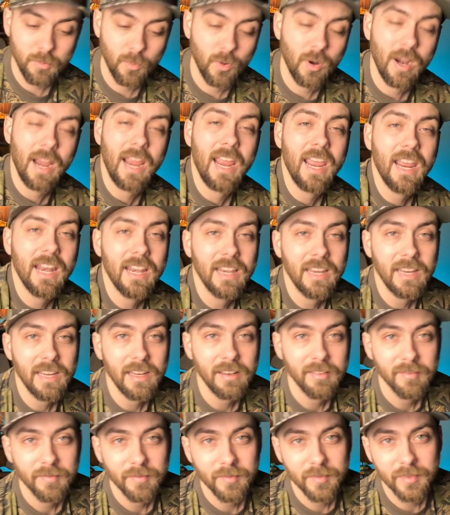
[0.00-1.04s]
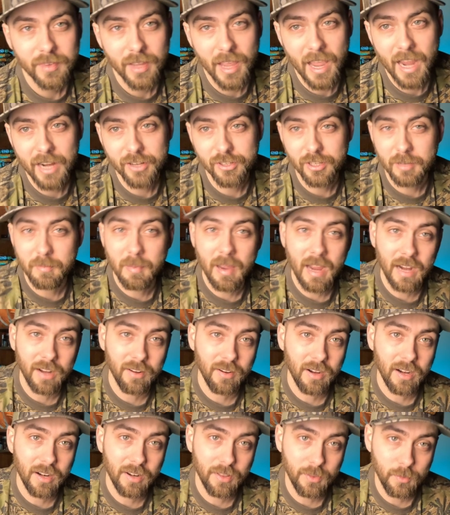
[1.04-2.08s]
handy to actually pack
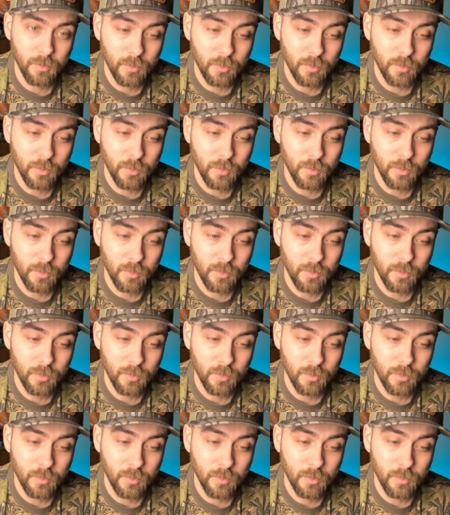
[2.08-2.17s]
around in the